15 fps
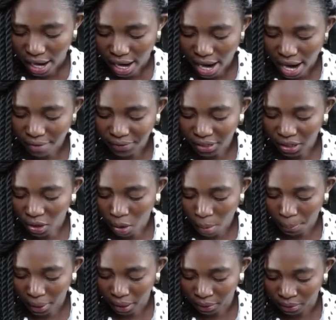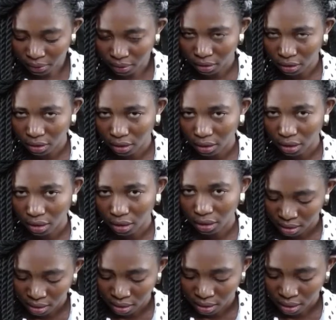every compound
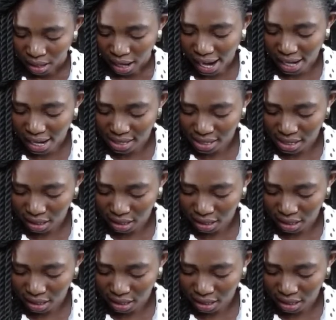has